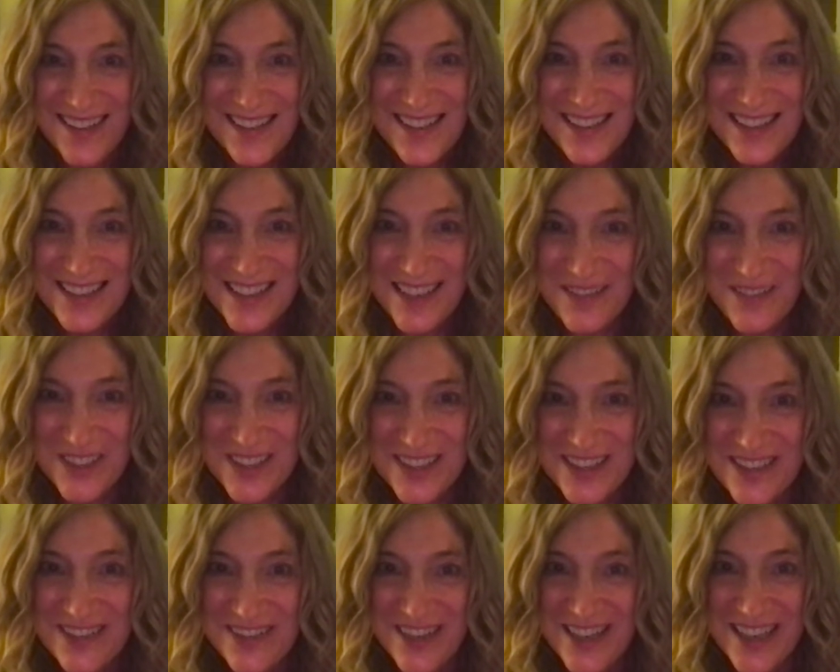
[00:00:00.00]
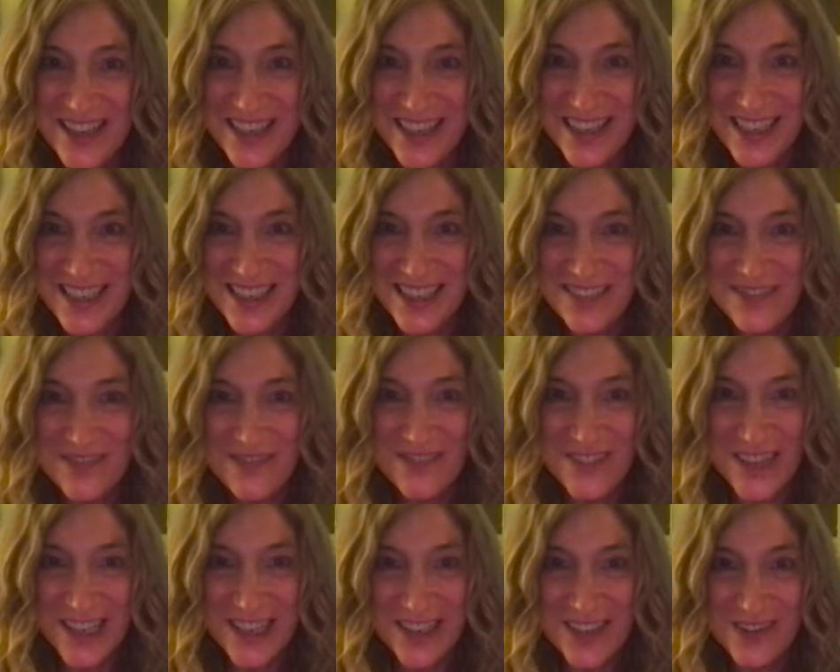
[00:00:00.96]
demonstrating a
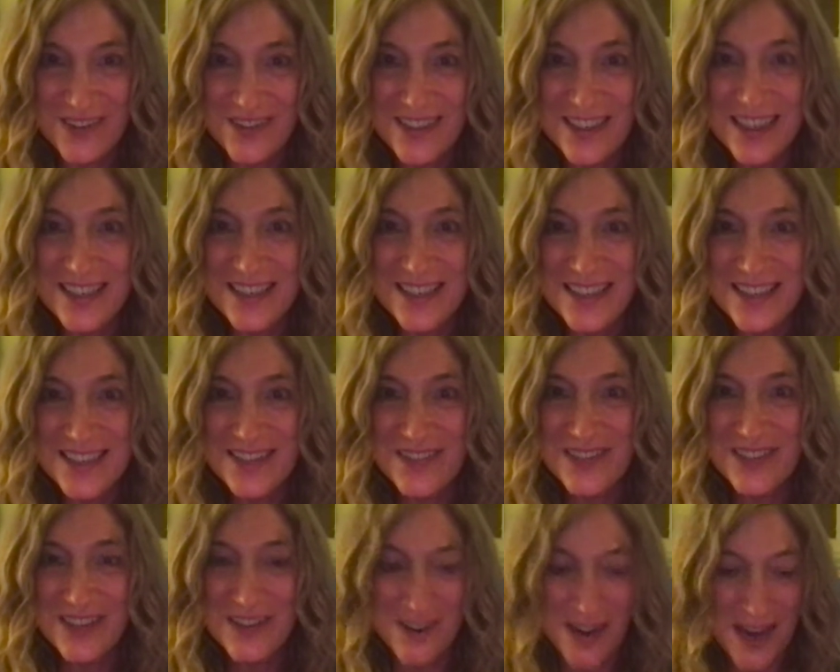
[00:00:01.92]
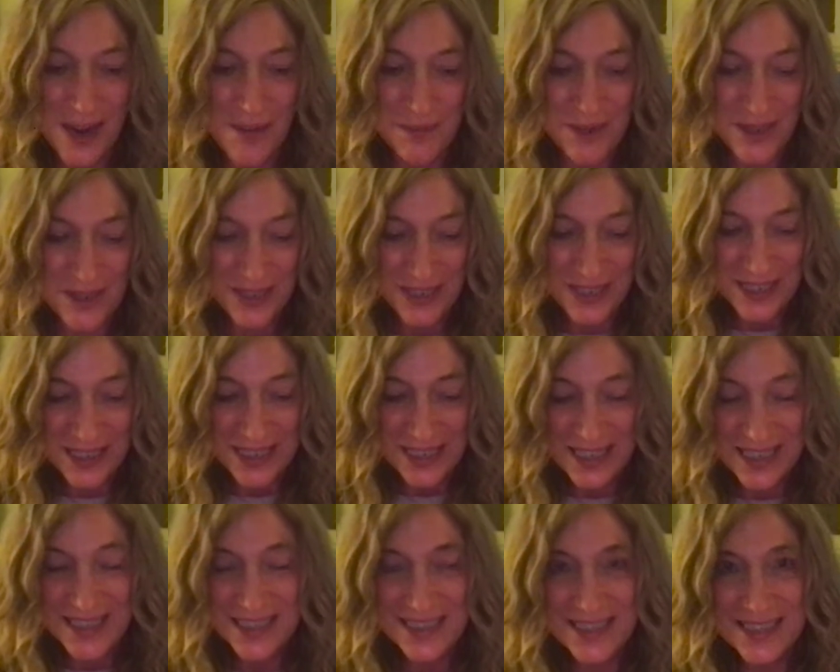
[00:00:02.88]
vague awareness of the grammar
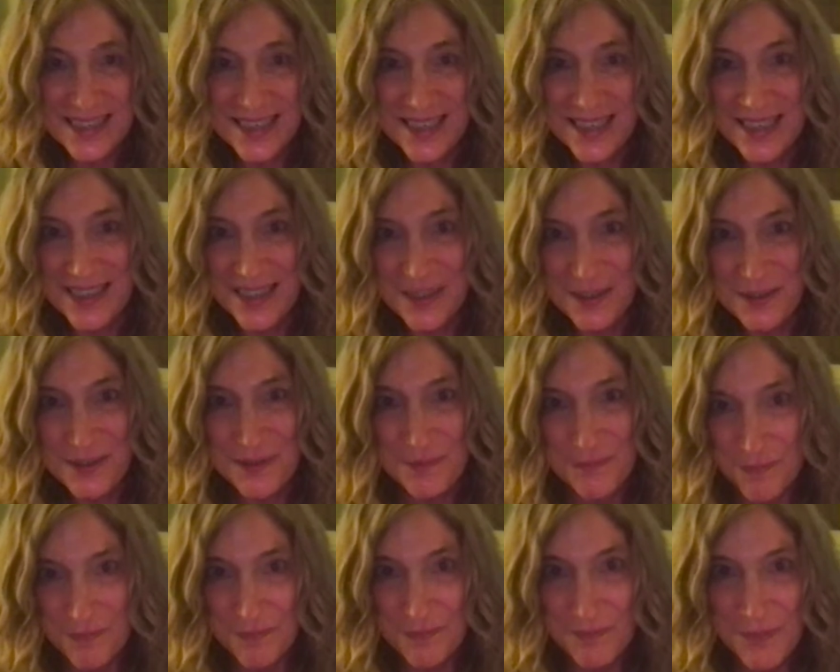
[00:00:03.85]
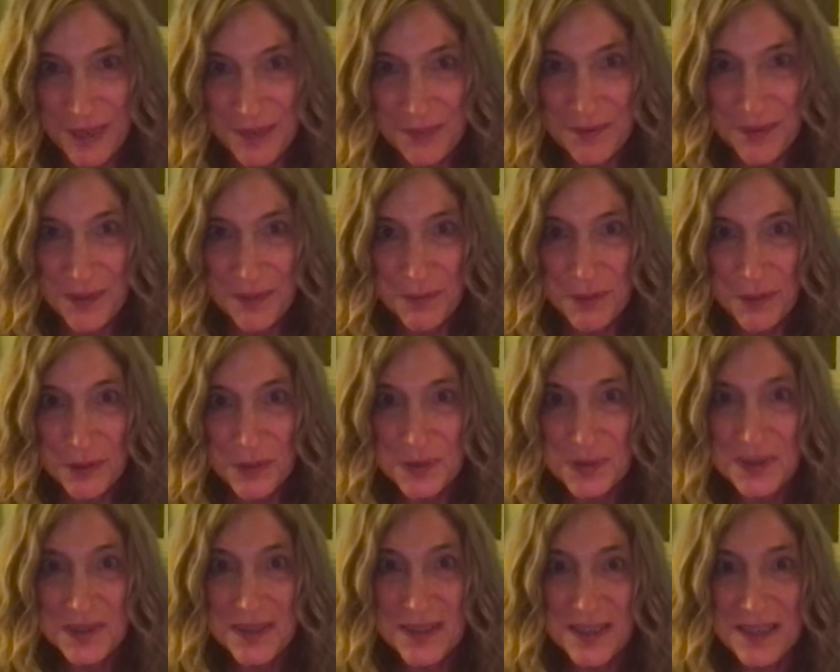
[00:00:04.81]
is maybe the
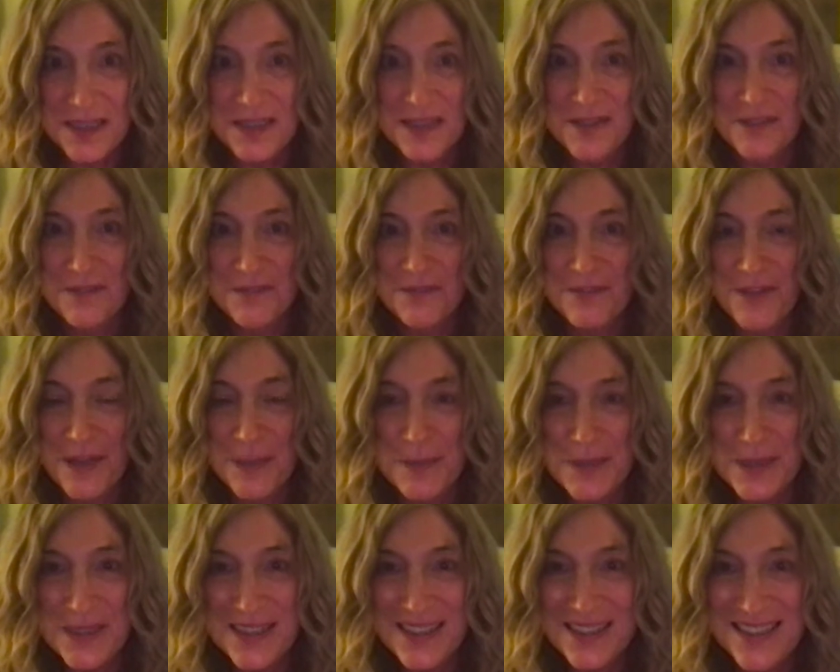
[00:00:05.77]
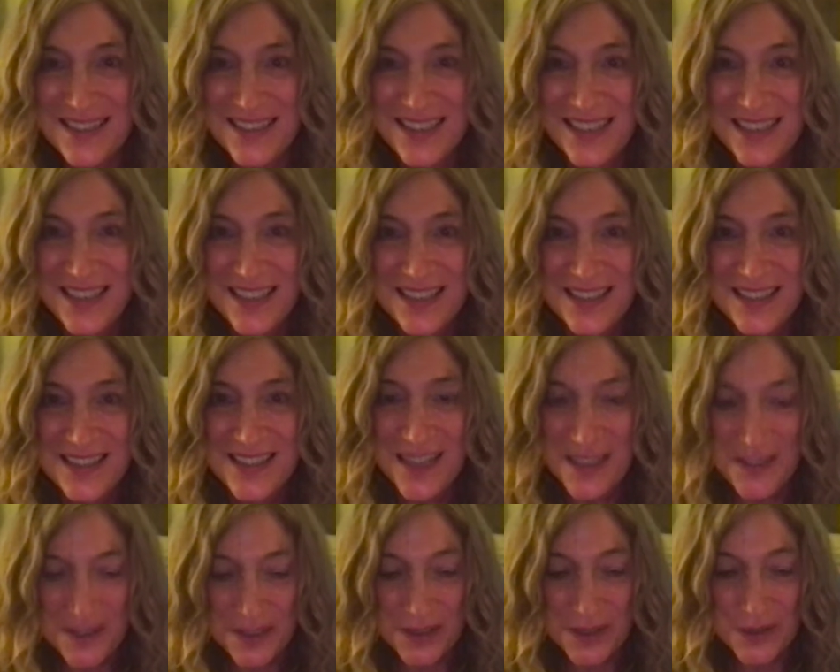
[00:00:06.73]
most famous
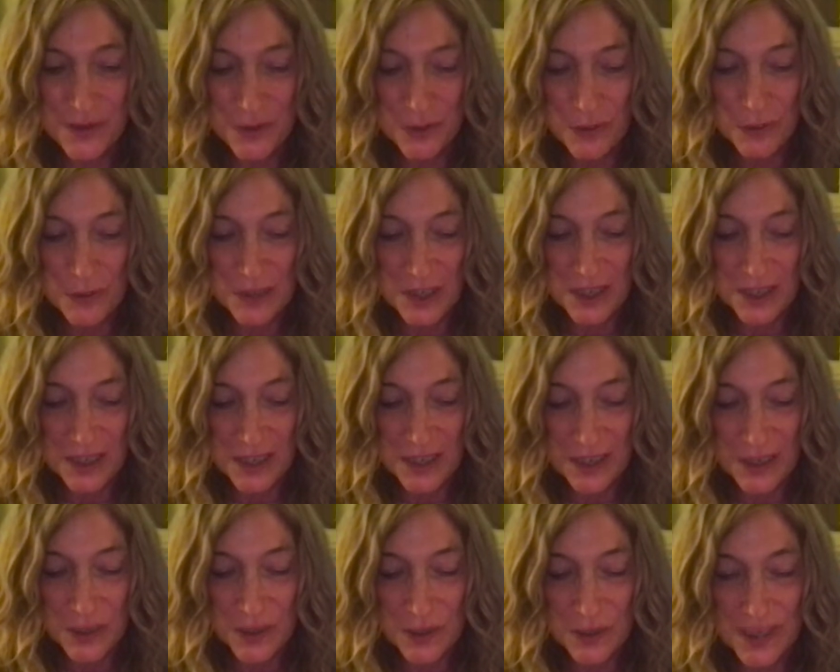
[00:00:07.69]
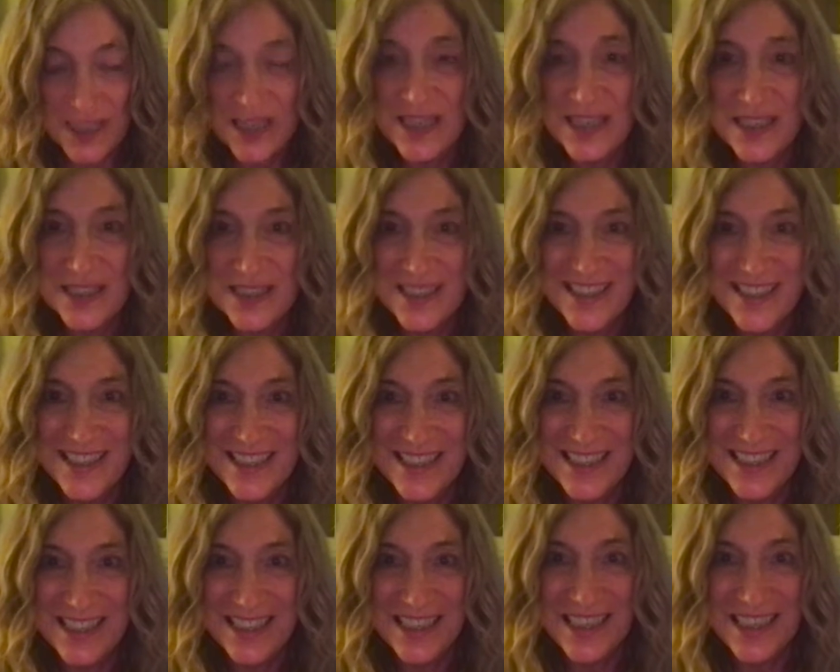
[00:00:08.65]
Sandhi Sutra, Ikoyanachi.